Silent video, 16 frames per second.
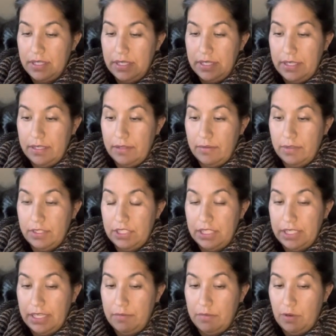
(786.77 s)
anyway she
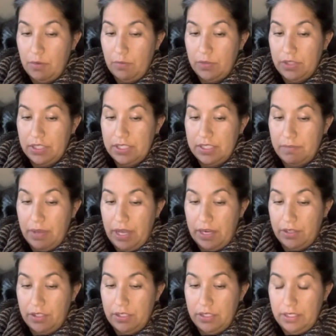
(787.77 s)
came up with this
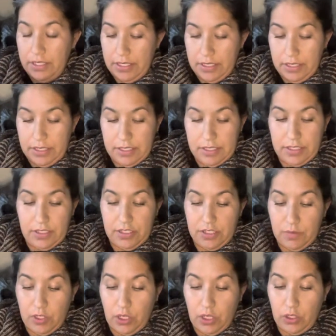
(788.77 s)
pattern and these are
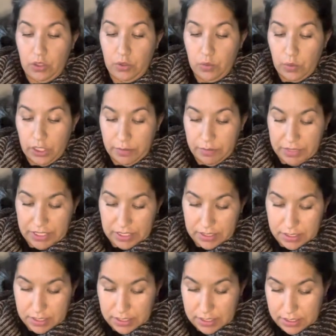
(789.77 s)
some color work
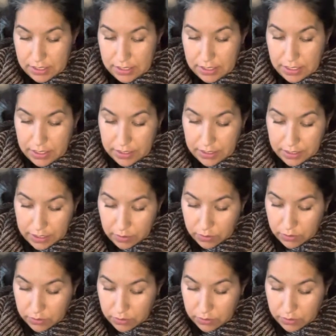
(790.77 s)
mittens and they